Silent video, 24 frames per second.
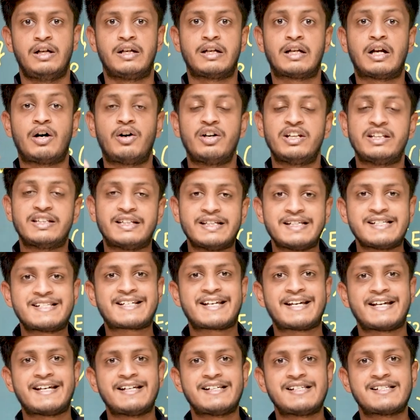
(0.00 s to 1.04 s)
Now in this
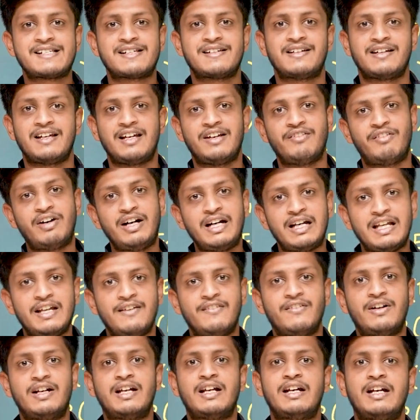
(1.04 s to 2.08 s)
case, event
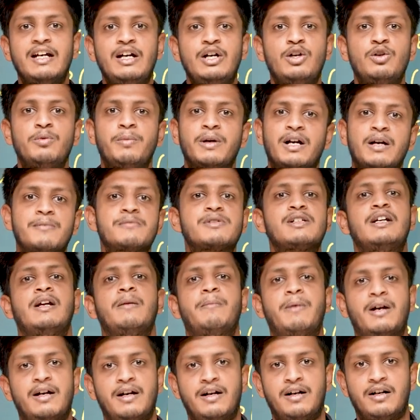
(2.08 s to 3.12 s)
E1 and E2 becomes
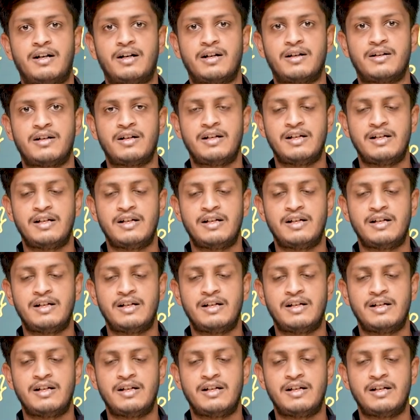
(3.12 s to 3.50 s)
independent,